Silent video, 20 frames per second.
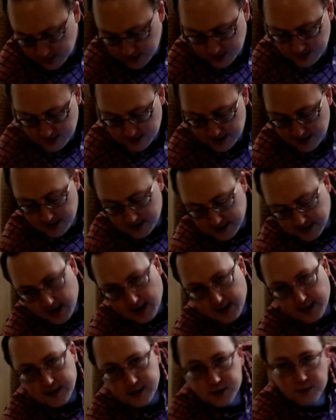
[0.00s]
seat,
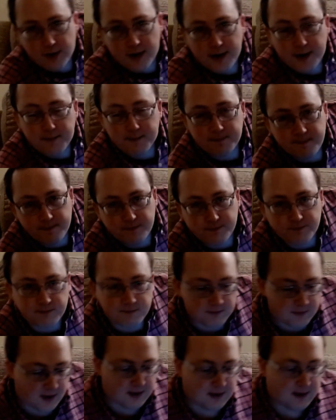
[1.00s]
and it's great.
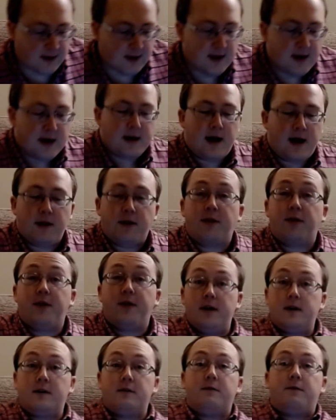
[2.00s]
Now, the
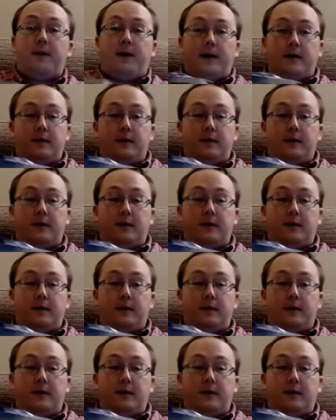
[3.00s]
third and final